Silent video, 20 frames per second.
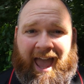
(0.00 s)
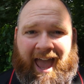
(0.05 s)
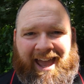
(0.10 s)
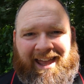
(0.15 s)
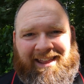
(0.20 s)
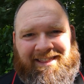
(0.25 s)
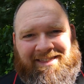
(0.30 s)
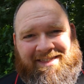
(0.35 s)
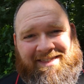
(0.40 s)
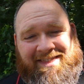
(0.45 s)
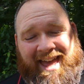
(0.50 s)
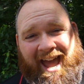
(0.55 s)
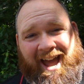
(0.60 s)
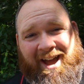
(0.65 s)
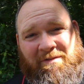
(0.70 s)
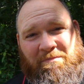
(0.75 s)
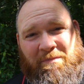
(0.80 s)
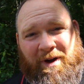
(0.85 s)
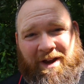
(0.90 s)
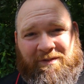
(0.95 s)
And
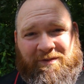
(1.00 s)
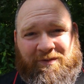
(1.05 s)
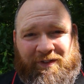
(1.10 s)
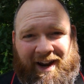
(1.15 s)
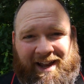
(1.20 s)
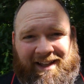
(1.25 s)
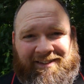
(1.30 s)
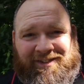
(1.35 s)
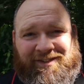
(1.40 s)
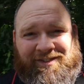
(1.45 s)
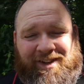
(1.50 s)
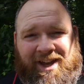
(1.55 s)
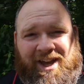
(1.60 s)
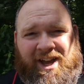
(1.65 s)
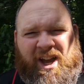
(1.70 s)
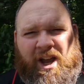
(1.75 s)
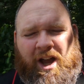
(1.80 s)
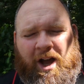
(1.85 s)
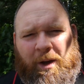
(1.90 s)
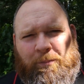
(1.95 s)
that, my friends,
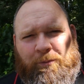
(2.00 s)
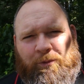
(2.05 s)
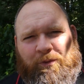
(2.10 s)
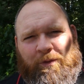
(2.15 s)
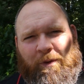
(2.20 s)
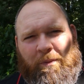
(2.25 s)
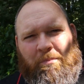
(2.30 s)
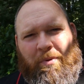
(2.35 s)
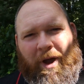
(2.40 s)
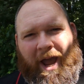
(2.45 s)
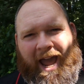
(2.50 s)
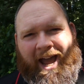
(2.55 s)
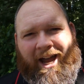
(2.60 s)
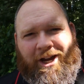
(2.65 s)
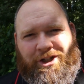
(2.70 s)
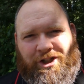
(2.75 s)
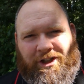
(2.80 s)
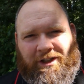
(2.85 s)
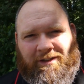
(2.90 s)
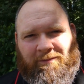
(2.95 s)
comes from
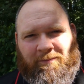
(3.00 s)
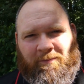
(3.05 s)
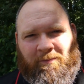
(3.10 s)
passion.